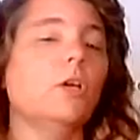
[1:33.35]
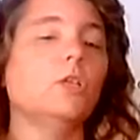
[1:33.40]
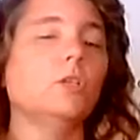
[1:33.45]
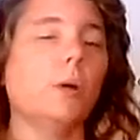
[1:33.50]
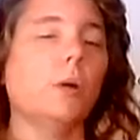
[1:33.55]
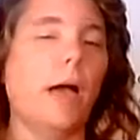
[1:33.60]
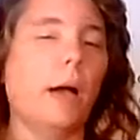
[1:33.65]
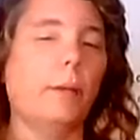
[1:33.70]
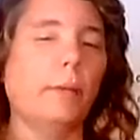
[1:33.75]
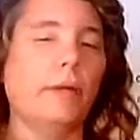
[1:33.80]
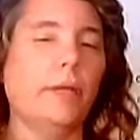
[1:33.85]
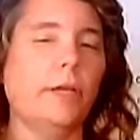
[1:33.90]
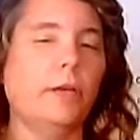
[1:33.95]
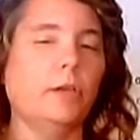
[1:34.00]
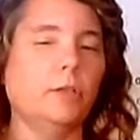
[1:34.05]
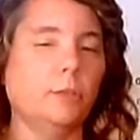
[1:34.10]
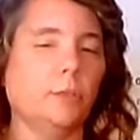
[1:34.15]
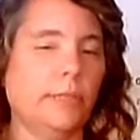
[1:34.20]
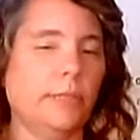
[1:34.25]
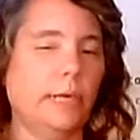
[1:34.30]
So how many
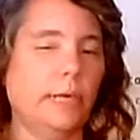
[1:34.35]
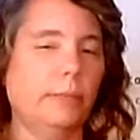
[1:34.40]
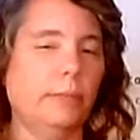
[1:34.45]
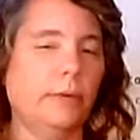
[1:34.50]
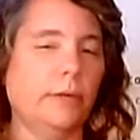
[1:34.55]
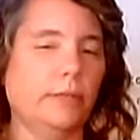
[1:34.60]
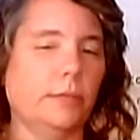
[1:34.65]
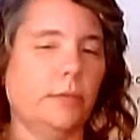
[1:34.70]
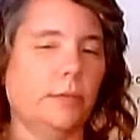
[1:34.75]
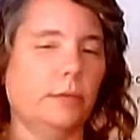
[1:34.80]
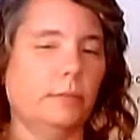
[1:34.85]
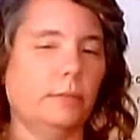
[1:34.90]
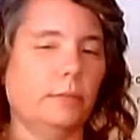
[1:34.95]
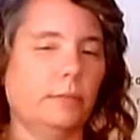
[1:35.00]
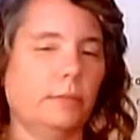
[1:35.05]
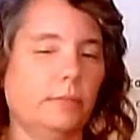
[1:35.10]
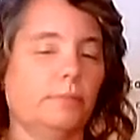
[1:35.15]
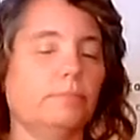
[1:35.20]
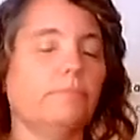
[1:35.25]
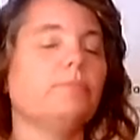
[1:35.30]
years was he president?
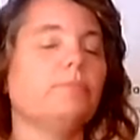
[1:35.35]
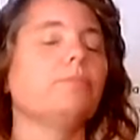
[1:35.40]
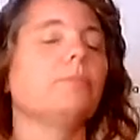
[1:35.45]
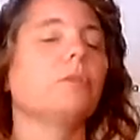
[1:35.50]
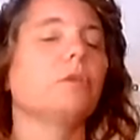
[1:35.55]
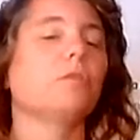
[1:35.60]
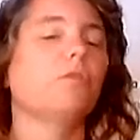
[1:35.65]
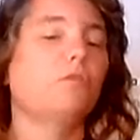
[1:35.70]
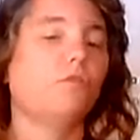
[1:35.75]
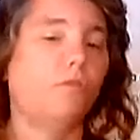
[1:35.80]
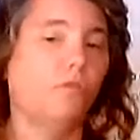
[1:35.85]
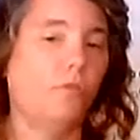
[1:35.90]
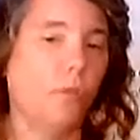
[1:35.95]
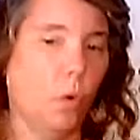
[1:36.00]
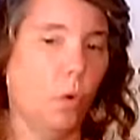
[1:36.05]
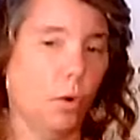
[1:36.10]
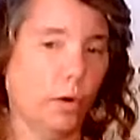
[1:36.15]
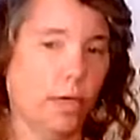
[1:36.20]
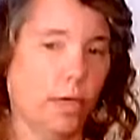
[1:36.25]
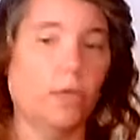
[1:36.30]

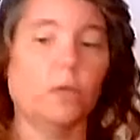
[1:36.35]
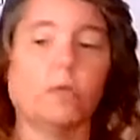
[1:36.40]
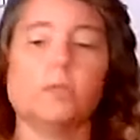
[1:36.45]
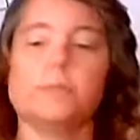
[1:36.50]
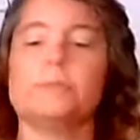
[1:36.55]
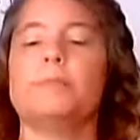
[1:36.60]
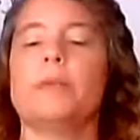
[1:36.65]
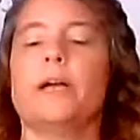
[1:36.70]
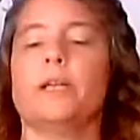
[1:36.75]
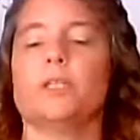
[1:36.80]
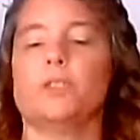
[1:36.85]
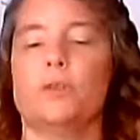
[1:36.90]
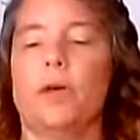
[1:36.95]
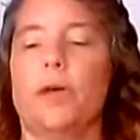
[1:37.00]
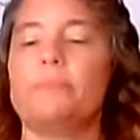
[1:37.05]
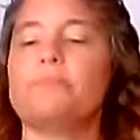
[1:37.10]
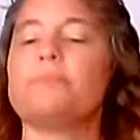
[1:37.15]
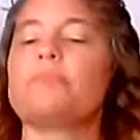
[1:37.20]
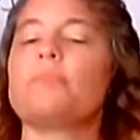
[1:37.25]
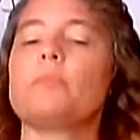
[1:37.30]
4 years. That's right.
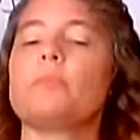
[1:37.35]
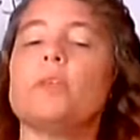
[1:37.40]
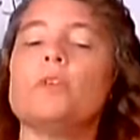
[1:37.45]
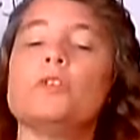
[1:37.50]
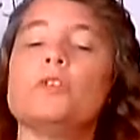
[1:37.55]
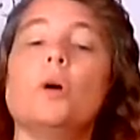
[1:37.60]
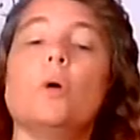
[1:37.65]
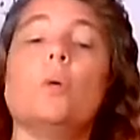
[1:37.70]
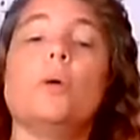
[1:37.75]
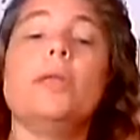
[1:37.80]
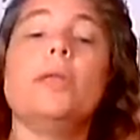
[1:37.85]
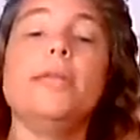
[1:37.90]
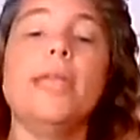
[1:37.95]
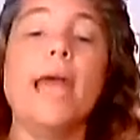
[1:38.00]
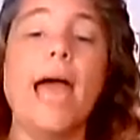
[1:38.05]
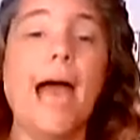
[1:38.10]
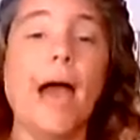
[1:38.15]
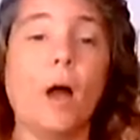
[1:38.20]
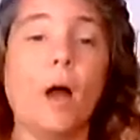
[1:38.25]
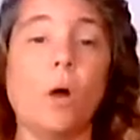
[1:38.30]
So
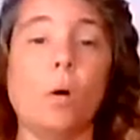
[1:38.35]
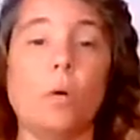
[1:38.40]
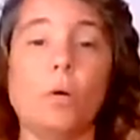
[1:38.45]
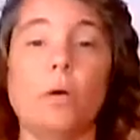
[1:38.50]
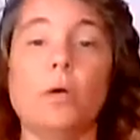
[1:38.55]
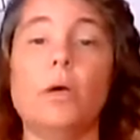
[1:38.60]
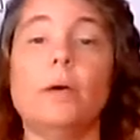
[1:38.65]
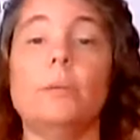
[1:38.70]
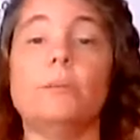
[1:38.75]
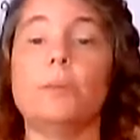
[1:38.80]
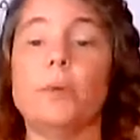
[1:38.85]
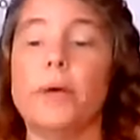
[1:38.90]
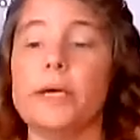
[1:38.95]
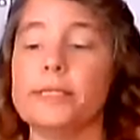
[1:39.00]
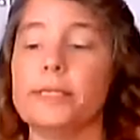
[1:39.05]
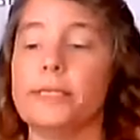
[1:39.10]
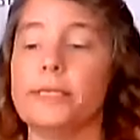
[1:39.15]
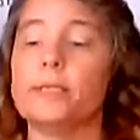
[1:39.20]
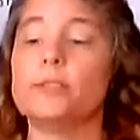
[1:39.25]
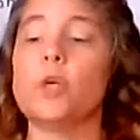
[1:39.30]
now,
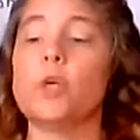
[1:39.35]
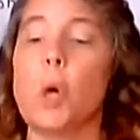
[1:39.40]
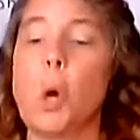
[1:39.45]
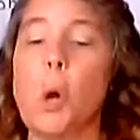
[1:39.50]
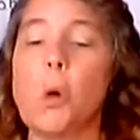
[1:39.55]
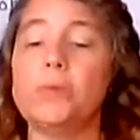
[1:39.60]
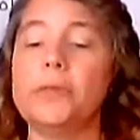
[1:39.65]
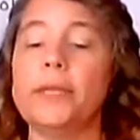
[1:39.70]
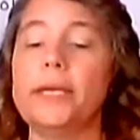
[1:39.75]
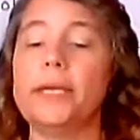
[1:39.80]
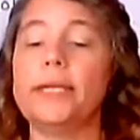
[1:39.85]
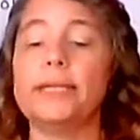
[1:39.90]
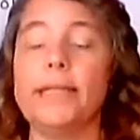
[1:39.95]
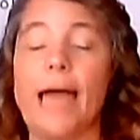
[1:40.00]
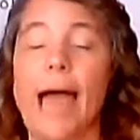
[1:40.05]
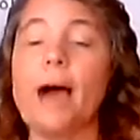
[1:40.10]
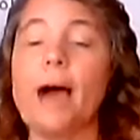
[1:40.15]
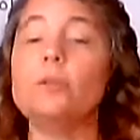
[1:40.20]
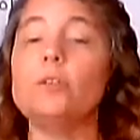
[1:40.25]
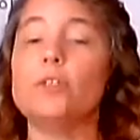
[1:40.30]
presidents are only
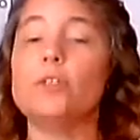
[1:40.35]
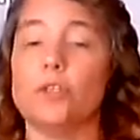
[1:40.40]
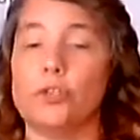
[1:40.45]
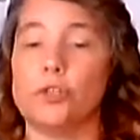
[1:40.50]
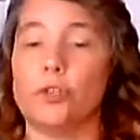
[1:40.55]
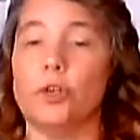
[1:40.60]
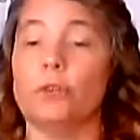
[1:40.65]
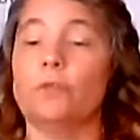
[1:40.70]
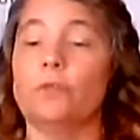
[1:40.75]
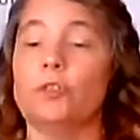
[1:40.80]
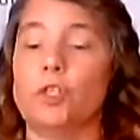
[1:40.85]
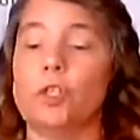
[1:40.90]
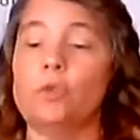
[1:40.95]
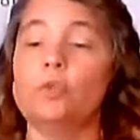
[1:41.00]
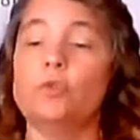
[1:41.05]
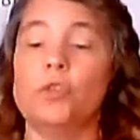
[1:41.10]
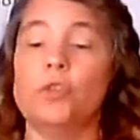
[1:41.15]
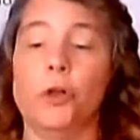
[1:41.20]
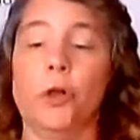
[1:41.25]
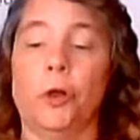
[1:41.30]
allowed to serve 2
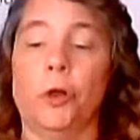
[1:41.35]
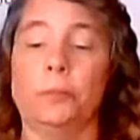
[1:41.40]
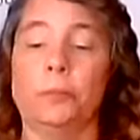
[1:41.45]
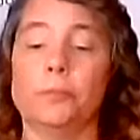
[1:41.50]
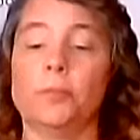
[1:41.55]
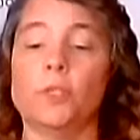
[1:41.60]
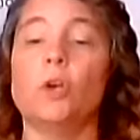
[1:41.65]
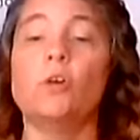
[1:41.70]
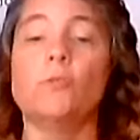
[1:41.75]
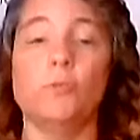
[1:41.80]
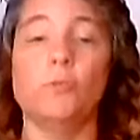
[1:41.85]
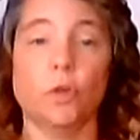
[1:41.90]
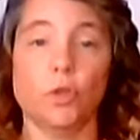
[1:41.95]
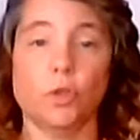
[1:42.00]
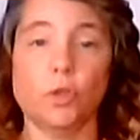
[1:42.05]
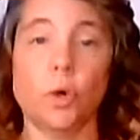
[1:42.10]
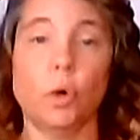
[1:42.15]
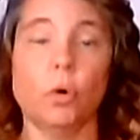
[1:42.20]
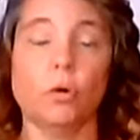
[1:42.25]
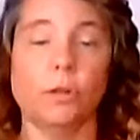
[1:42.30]
terms for a
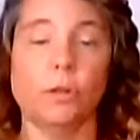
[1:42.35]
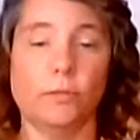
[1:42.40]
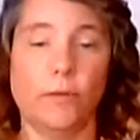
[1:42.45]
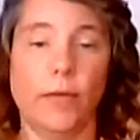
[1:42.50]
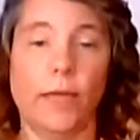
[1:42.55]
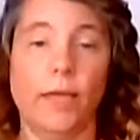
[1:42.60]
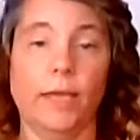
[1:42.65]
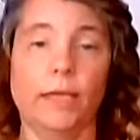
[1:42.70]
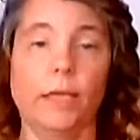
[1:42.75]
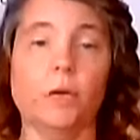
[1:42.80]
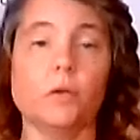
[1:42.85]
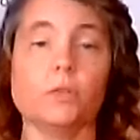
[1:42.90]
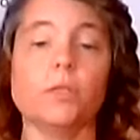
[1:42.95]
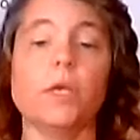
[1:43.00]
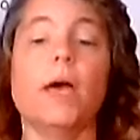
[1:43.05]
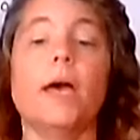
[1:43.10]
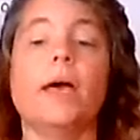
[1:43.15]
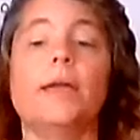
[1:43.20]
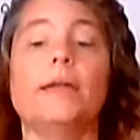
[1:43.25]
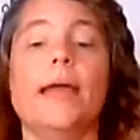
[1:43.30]
total of 8 years.
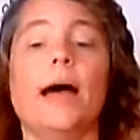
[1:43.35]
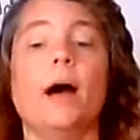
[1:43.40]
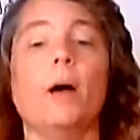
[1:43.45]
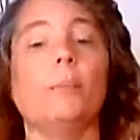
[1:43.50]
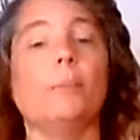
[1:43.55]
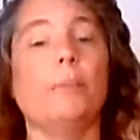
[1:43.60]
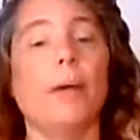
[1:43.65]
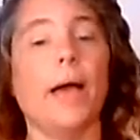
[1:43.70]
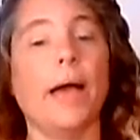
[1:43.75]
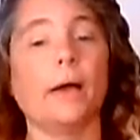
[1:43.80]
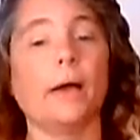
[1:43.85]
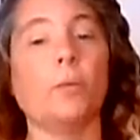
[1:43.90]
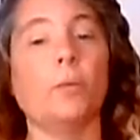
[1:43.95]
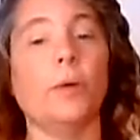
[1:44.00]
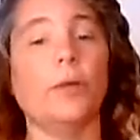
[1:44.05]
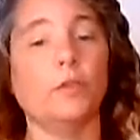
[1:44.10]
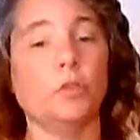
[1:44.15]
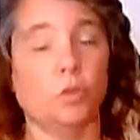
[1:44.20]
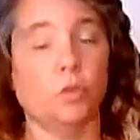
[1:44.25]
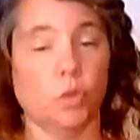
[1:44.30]
Now, back
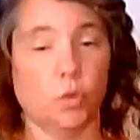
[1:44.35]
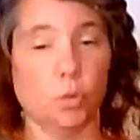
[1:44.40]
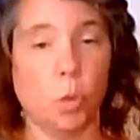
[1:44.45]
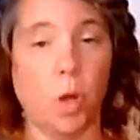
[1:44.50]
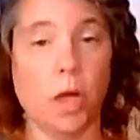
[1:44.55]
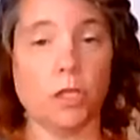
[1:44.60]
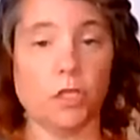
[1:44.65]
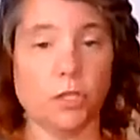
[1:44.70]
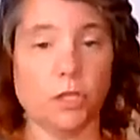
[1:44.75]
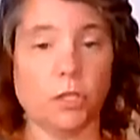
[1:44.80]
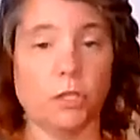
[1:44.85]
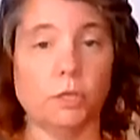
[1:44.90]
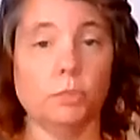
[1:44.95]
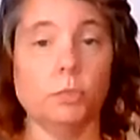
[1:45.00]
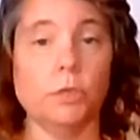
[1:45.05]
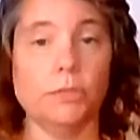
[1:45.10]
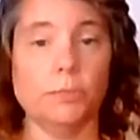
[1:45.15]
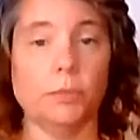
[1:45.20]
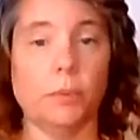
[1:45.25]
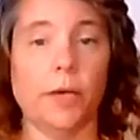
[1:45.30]
when George Washington
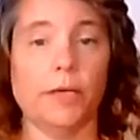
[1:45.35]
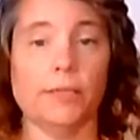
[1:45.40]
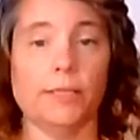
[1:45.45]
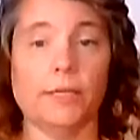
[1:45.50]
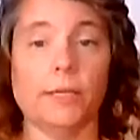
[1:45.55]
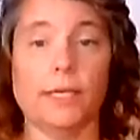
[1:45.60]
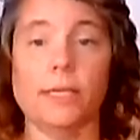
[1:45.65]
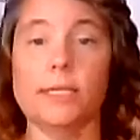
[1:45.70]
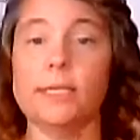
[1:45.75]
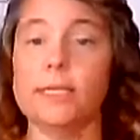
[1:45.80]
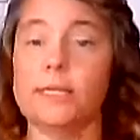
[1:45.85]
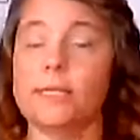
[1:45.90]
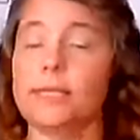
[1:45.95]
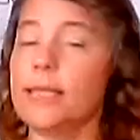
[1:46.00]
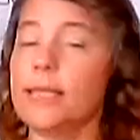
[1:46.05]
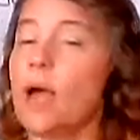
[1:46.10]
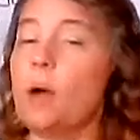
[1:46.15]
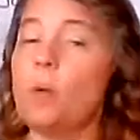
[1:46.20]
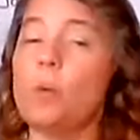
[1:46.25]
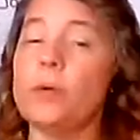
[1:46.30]
was president,
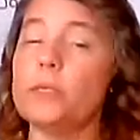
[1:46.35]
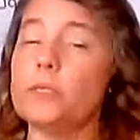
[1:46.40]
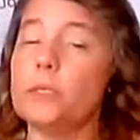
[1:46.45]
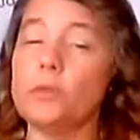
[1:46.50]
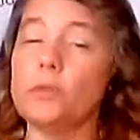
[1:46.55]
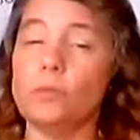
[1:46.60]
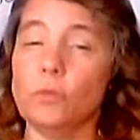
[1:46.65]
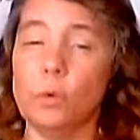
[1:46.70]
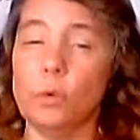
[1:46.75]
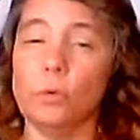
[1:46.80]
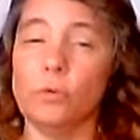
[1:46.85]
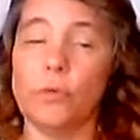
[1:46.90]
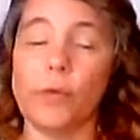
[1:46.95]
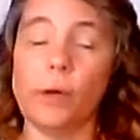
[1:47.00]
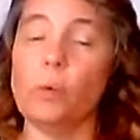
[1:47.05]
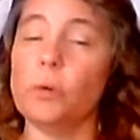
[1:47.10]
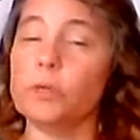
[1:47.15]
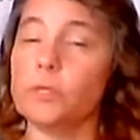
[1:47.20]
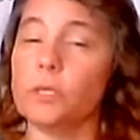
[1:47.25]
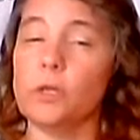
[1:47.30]
that wasn't a rule.
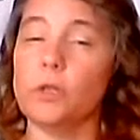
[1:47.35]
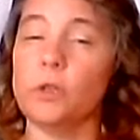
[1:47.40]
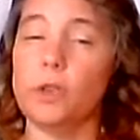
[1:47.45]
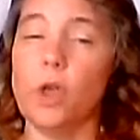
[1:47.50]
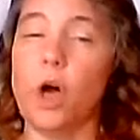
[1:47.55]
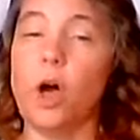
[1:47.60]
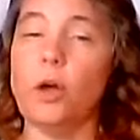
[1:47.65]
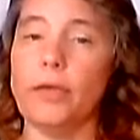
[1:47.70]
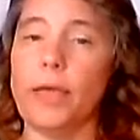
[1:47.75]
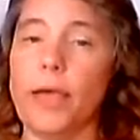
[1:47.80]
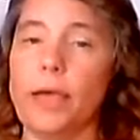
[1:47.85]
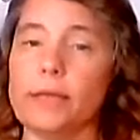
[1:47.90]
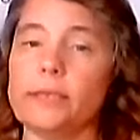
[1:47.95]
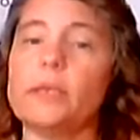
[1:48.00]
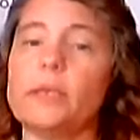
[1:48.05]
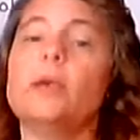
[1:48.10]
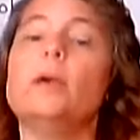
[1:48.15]
That wasn't a law yet.